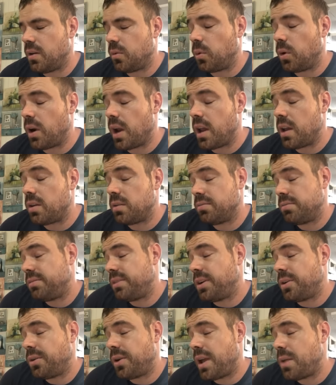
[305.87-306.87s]

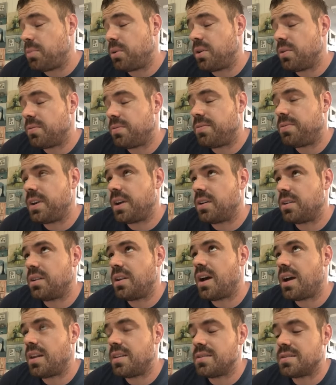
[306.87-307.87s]
able to figure a
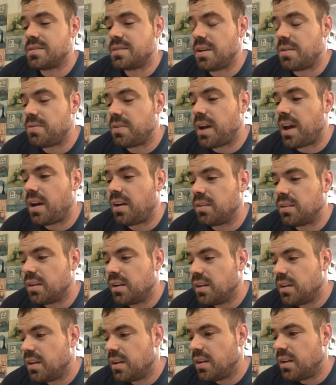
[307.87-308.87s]
lot of this stuff out
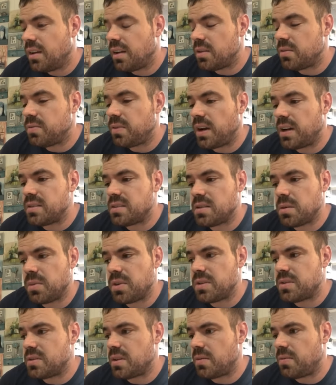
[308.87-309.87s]
and find some of
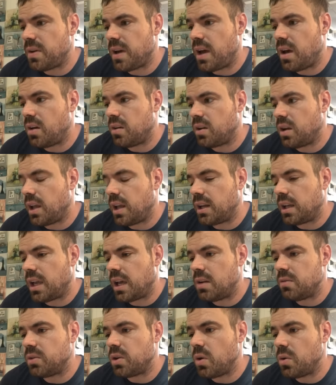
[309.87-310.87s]
this stuff out, and kind
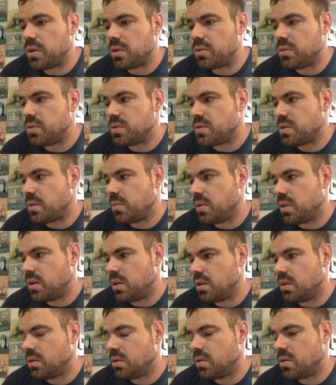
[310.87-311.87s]
of going through some of
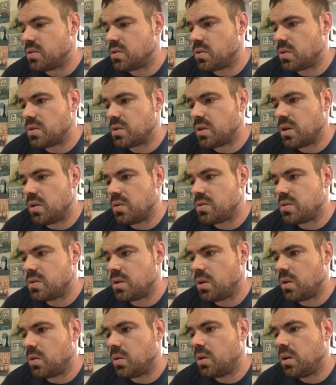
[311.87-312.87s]
the source code.
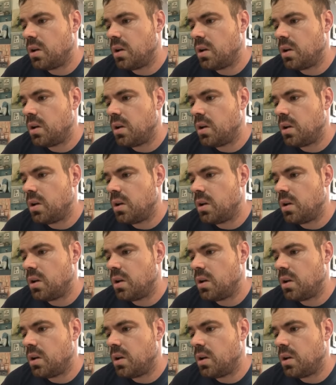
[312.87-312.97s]
So